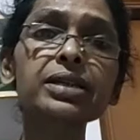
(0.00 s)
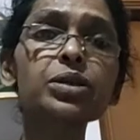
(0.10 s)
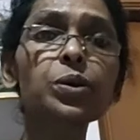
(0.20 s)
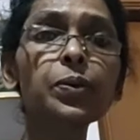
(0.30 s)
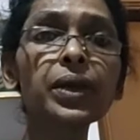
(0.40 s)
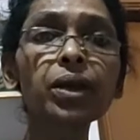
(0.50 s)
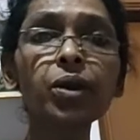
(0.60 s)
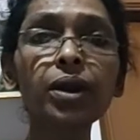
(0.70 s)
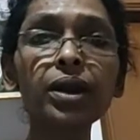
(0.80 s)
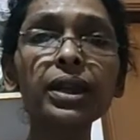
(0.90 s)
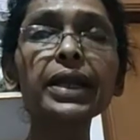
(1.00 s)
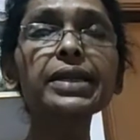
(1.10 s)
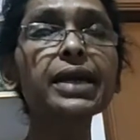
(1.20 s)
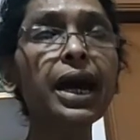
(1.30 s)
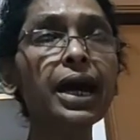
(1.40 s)
So we call
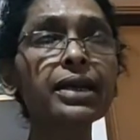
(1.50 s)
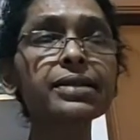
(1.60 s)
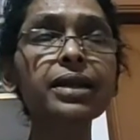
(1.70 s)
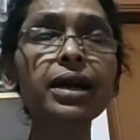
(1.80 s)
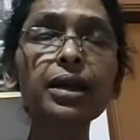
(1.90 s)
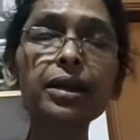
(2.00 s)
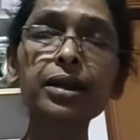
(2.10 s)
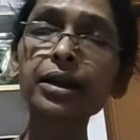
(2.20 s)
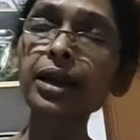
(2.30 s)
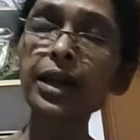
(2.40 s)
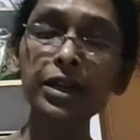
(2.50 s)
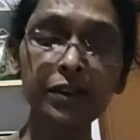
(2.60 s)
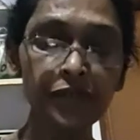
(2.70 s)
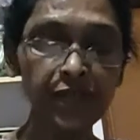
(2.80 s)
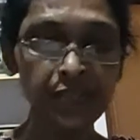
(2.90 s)
it as a
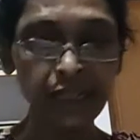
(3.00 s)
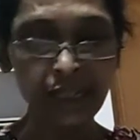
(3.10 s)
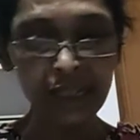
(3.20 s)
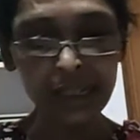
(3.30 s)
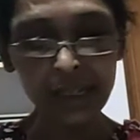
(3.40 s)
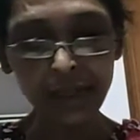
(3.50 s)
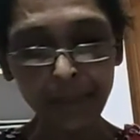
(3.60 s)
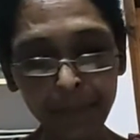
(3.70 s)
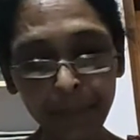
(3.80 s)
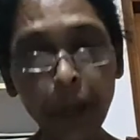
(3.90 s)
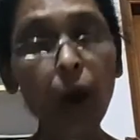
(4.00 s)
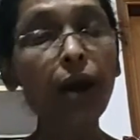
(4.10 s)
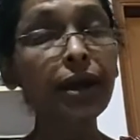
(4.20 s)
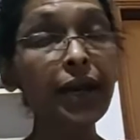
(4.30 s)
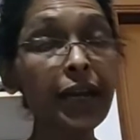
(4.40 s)
relative sentence
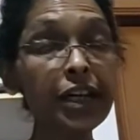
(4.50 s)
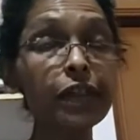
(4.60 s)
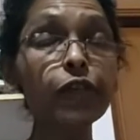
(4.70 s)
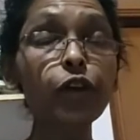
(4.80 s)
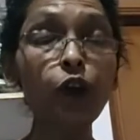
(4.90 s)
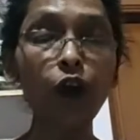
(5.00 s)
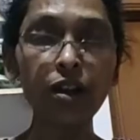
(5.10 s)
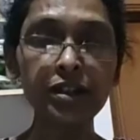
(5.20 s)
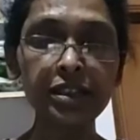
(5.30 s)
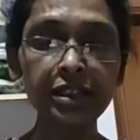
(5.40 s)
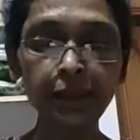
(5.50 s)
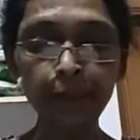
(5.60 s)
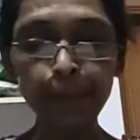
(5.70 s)
or relative clause.